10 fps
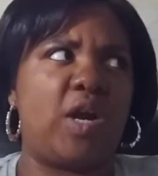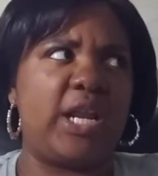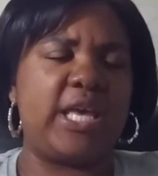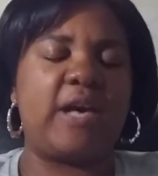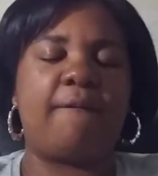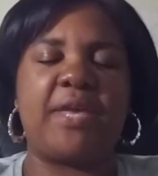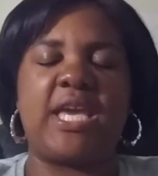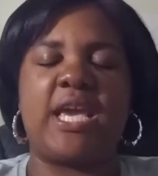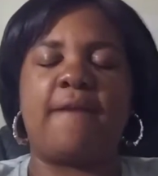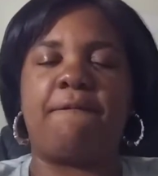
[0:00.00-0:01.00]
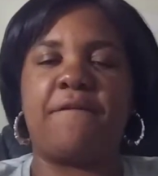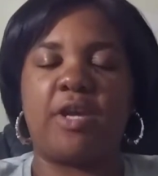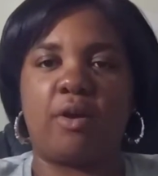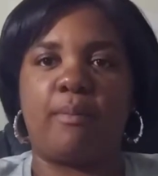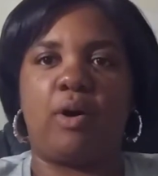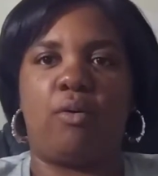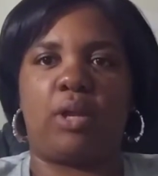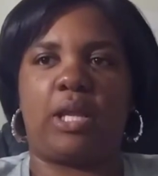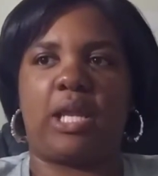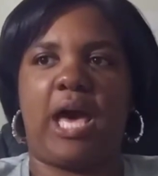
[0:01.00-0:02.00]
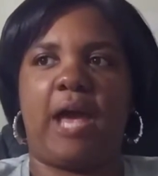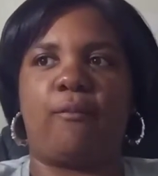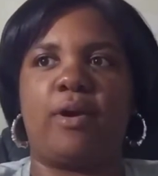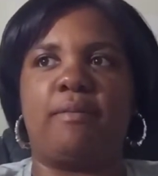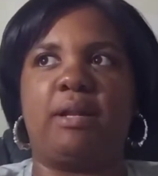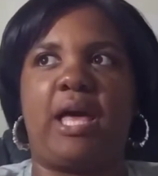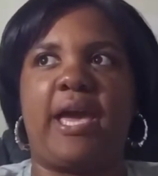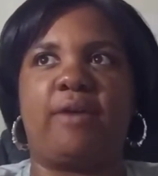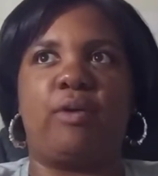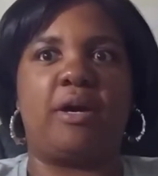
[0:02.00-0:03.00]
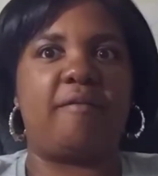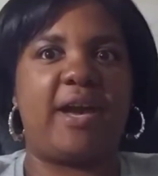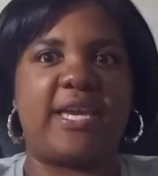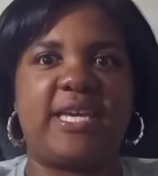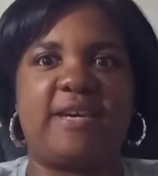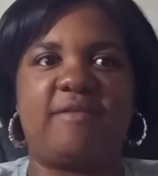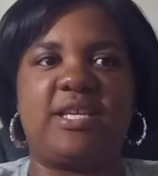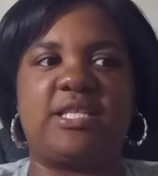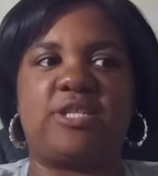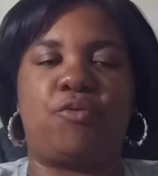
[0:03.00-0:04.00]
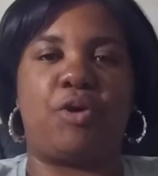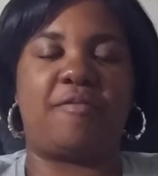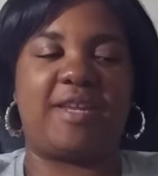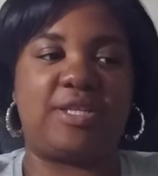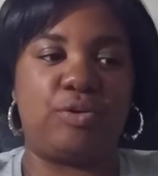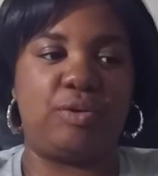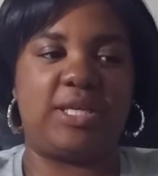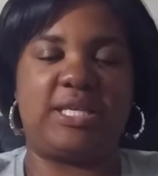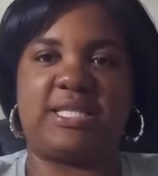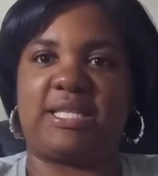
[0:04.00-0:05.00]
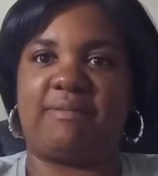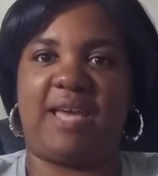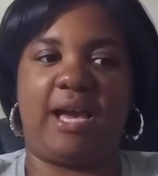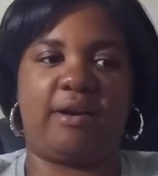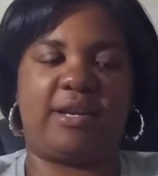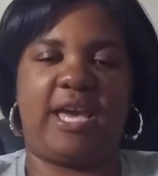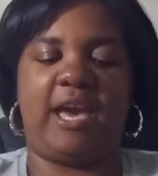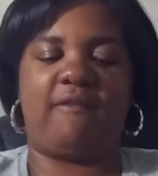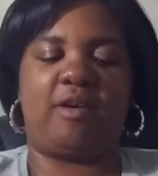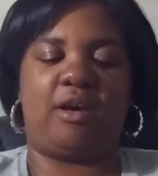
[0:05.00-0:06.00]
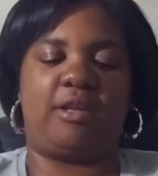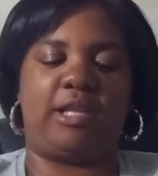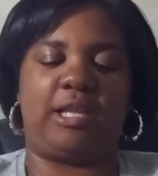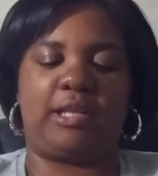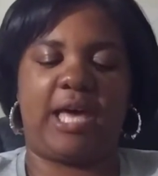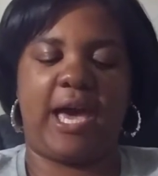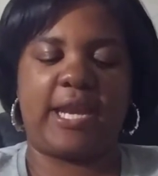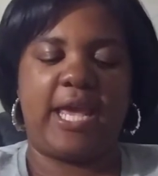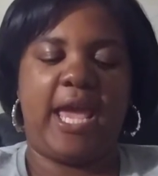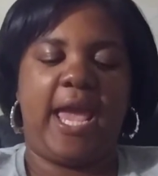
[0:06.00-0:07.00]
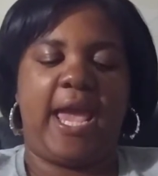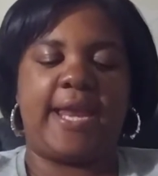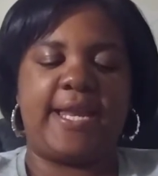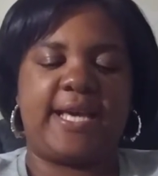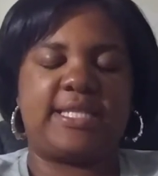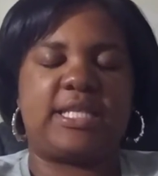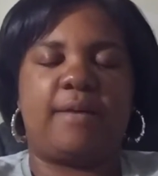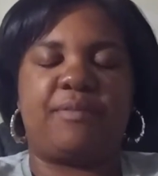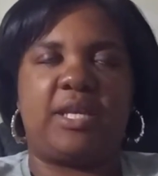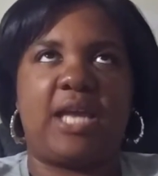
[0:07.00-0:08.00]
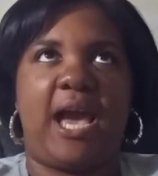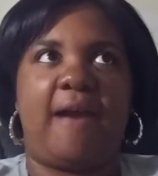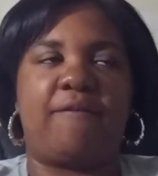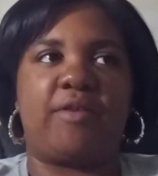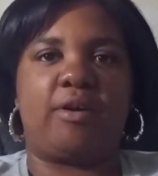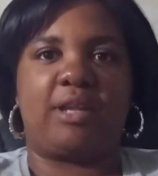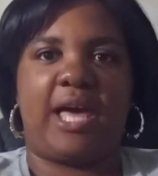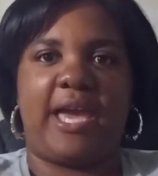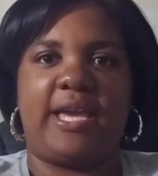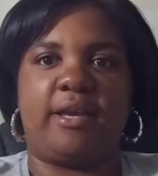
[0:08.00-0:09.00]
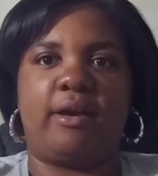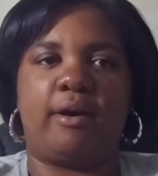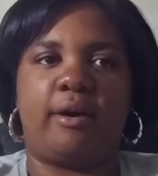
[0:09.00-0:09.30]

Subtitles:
live in fear mode a lot. We be like, well, if I give this, or if I do this, I'm not going to have a lot. And that's something I feel like